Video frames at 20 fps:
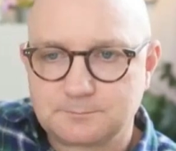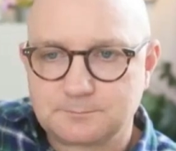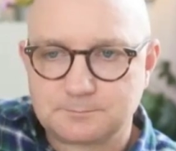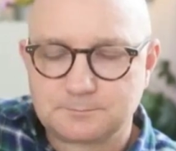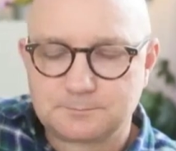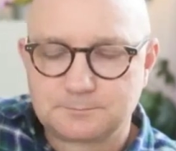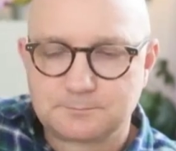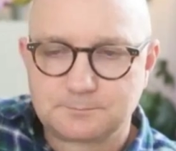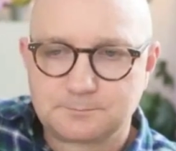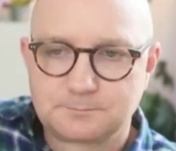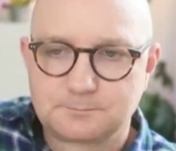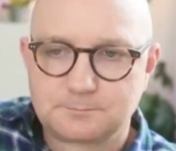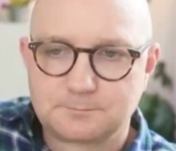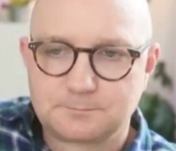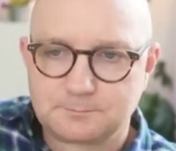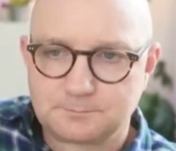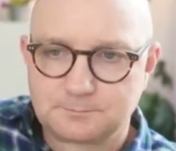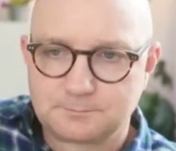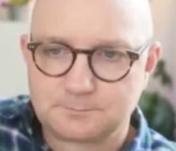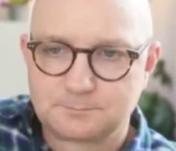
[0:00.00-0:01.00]

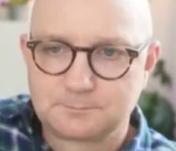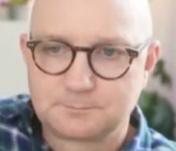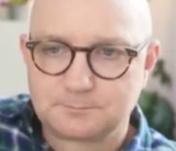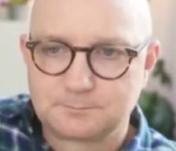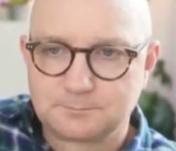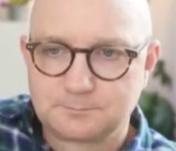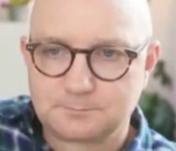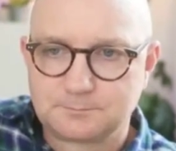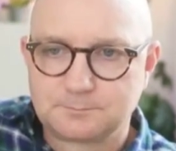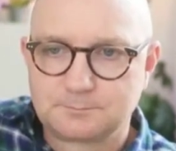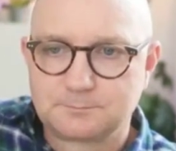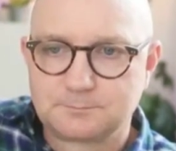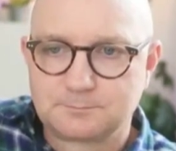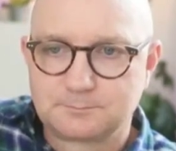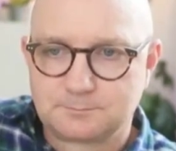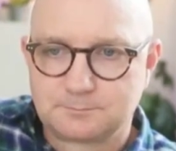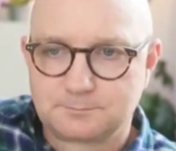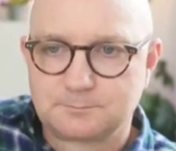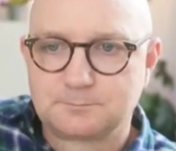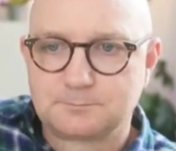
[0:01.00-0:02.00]

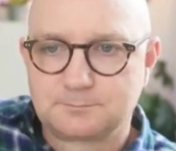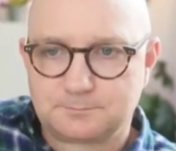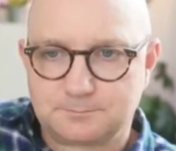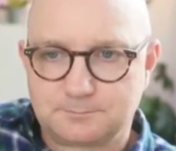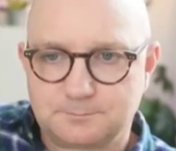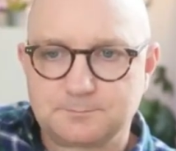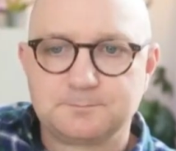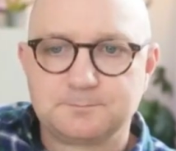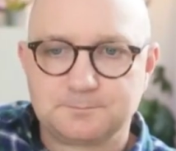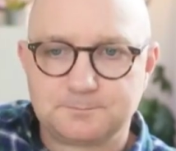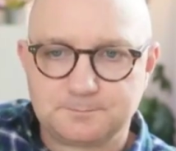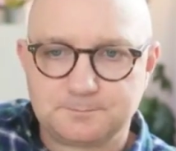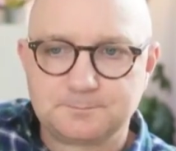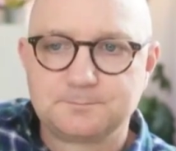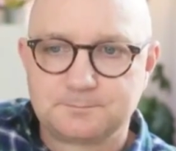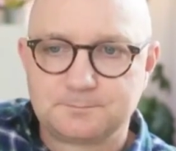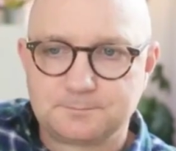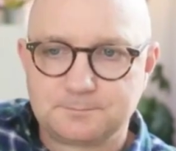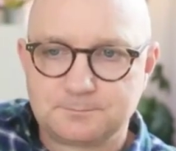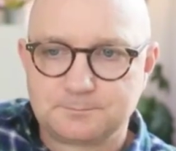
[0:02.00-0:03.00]

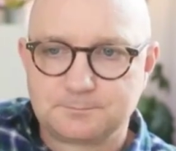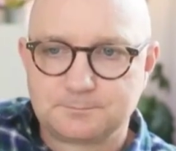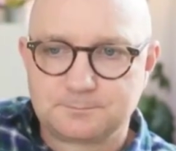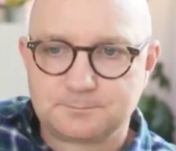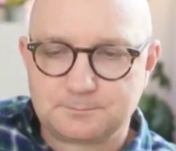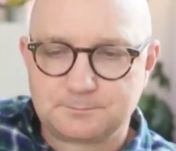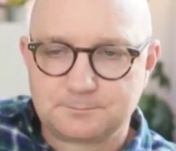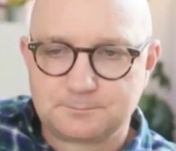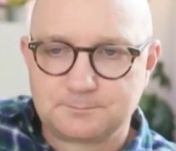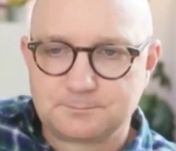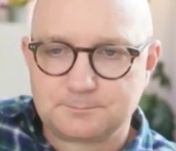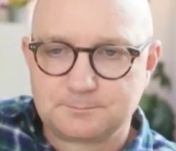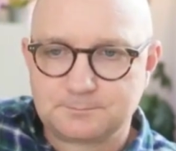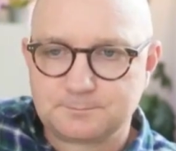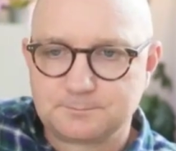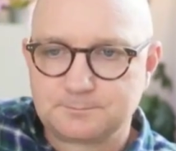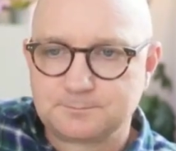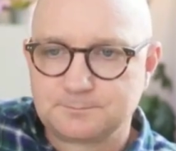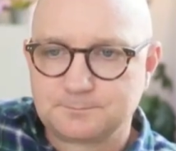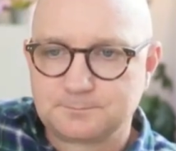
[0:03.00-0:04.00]

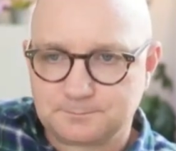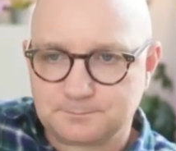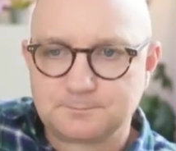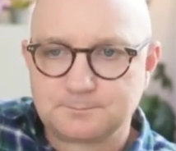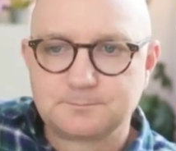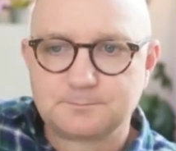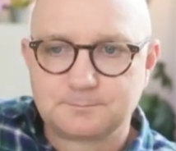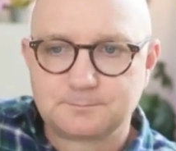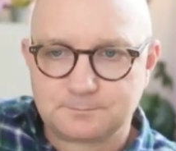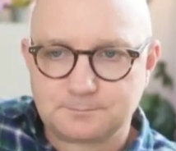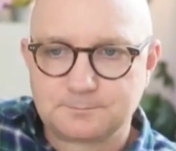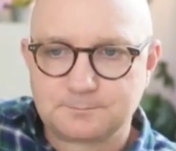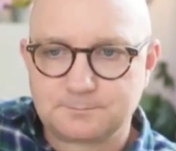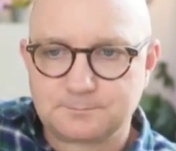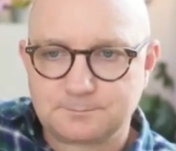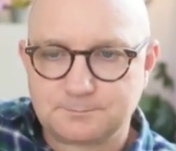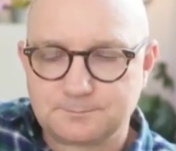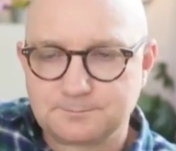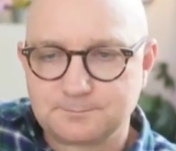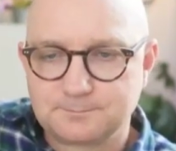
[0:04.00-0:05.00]

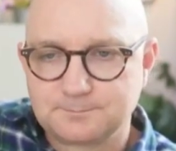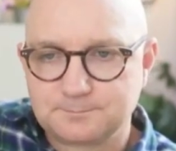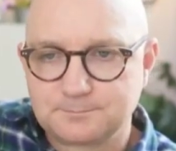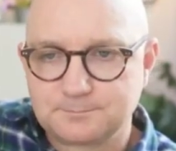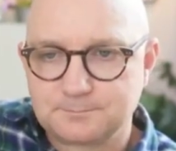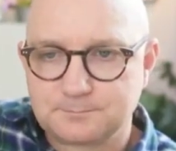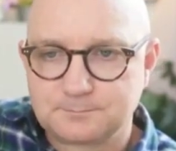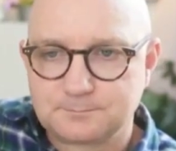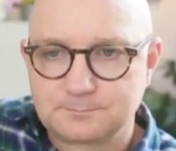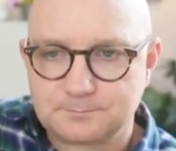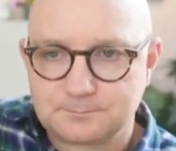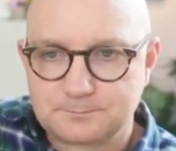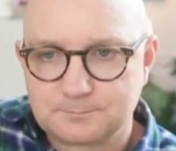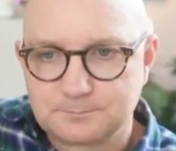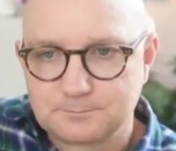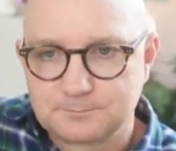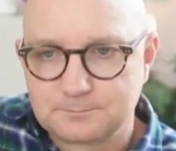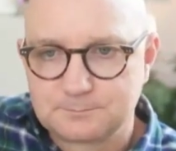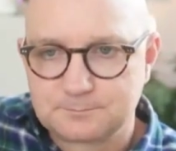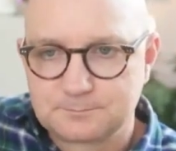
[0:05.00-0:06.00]

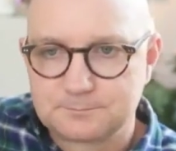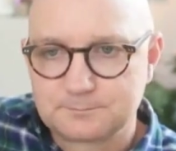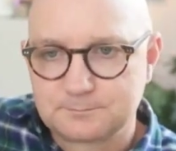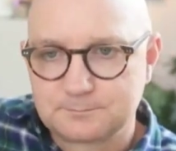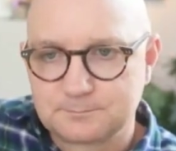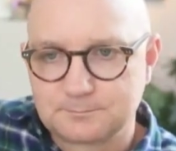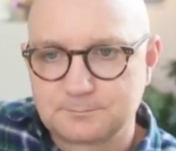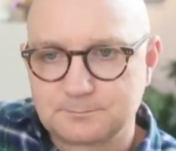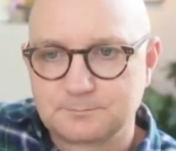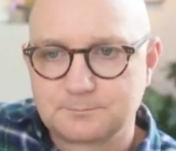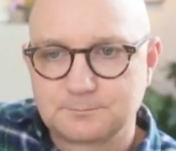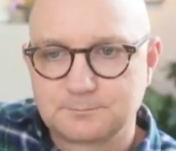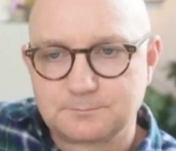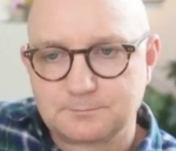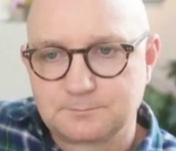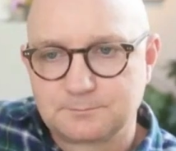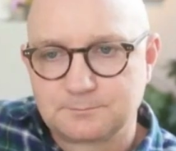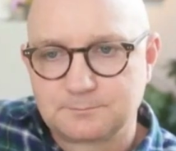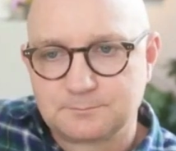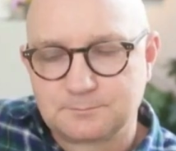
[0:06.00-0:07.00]

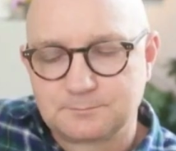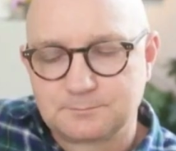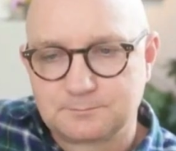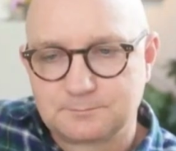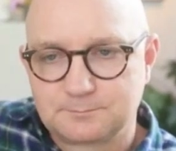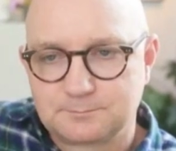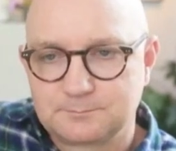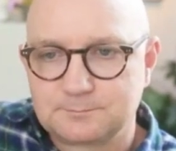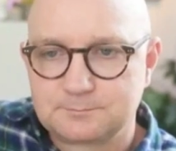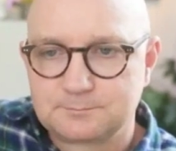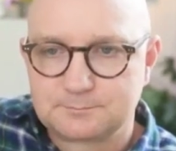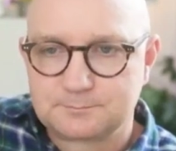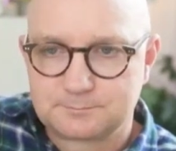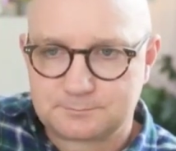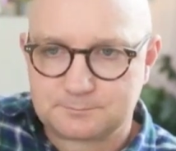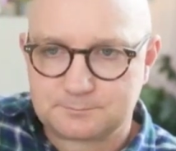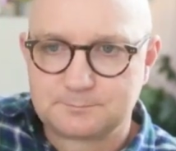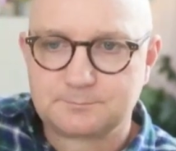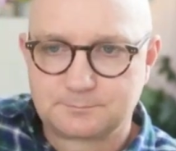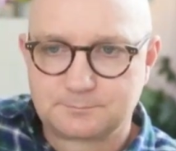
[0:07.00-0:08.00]
This person isn't speaking.